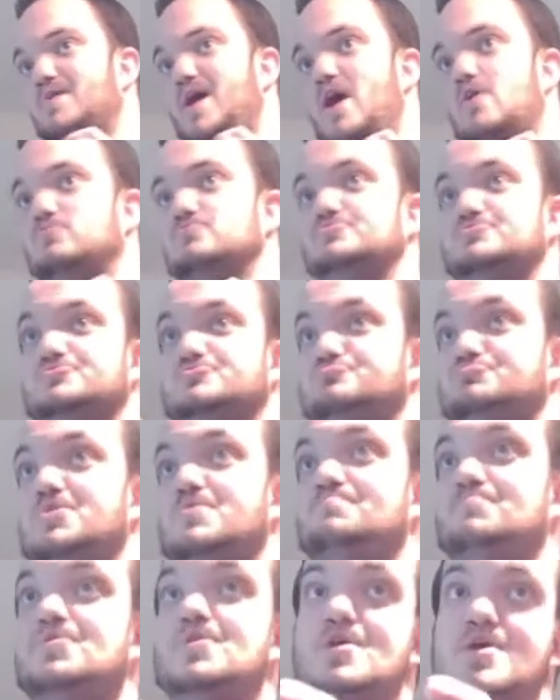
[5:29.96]
the power
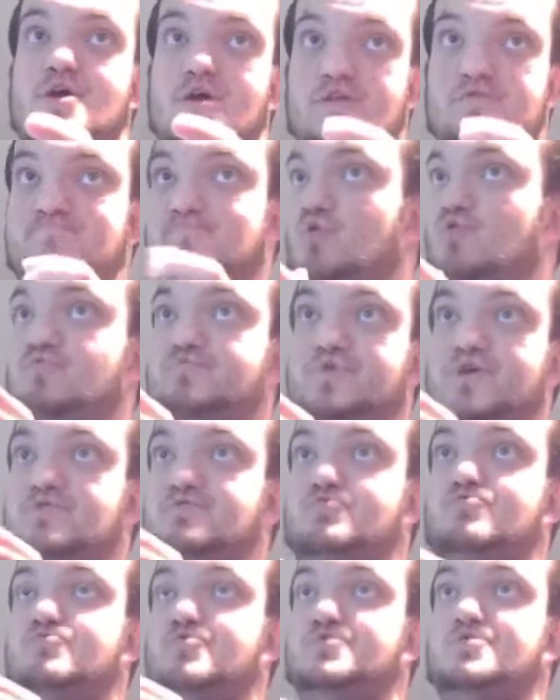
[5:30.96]
strip is built
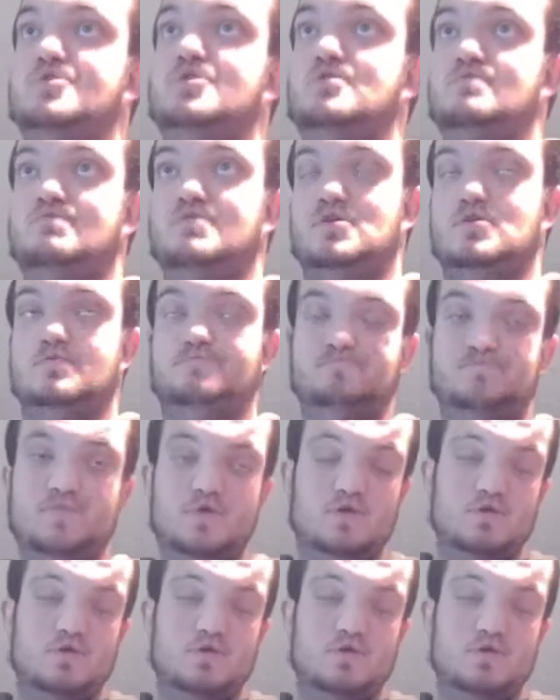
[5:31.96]
into a TV.